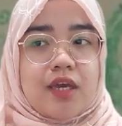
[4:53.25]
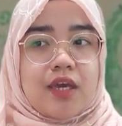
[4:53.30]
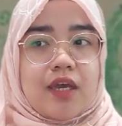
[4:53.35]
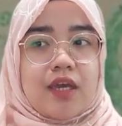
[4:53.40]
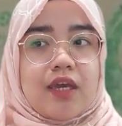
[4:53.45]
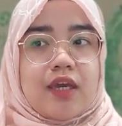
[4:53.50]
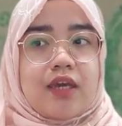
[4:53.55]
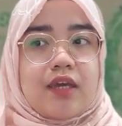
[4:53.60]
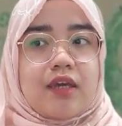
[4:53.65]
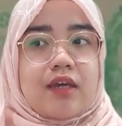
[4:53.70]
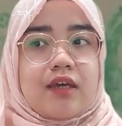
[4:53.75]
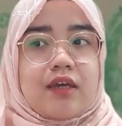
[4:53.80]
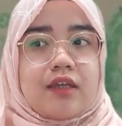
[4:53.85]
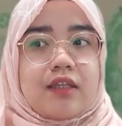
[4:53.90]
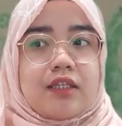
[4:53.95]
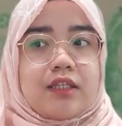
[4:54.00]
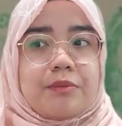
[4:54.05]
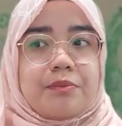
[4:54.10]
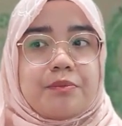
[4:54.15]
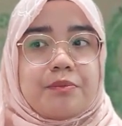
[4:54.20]

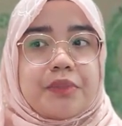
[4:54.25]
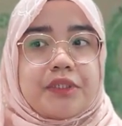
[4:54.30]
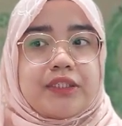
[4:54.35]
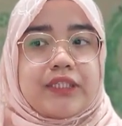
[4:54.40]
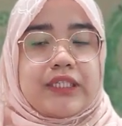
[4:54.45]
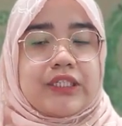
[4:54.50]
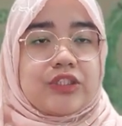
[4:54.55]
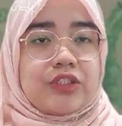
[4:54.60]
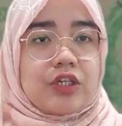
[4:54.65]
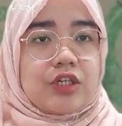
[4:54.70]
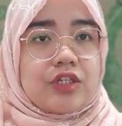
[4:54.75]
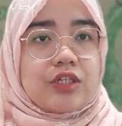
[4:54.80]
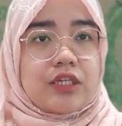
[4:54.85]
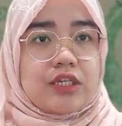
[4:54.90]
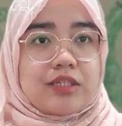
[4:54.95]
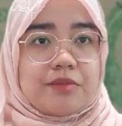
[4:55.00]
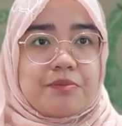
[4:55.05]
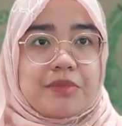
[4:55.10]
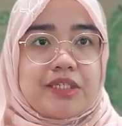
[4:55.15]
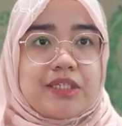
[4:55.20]
The person in charge
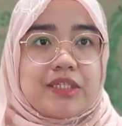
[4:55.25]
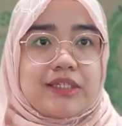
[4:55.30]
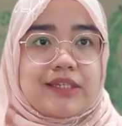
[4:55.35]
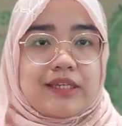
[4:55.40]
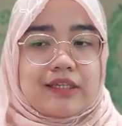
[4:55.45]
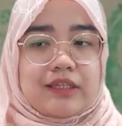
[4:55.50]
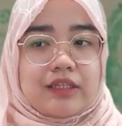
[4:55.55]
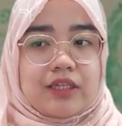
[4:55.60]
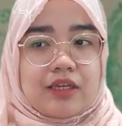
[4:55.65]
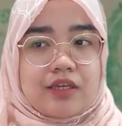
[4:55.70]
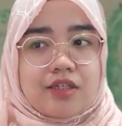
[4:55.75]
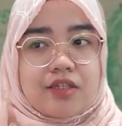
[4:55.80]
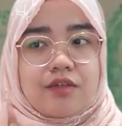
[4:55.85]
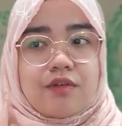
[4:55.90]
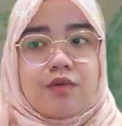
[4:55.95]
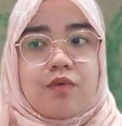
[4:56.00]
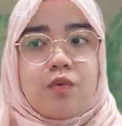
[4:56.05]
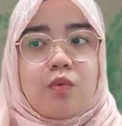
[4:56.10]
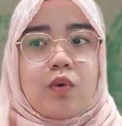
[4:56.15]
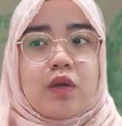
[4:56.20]
is Mr. Satej,
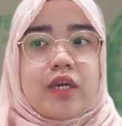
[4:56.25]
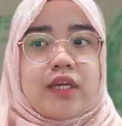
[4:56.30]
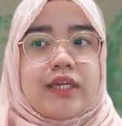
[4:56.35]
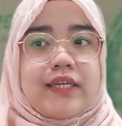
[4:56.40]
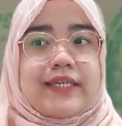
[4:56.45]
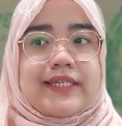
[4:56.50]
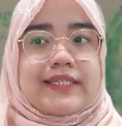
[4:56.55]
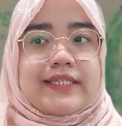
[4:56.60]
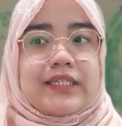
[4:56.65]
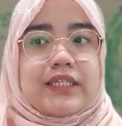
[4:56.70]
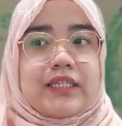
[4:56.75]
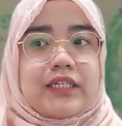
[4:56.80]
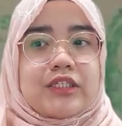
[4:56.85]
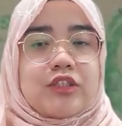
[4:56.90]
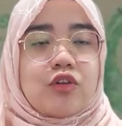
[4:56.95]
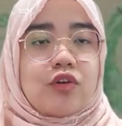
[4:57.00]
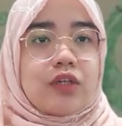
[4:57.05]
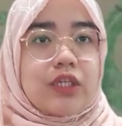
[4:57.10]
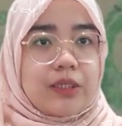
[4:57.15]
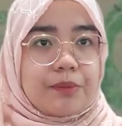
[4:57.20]
where he is the
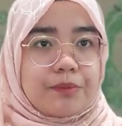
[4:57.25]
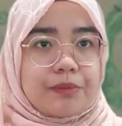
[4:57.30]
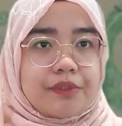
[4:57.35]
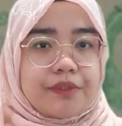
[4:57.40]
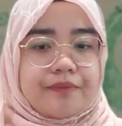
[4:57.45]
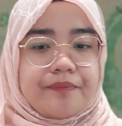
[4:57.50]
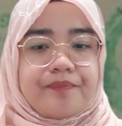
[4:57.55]
storekeeper.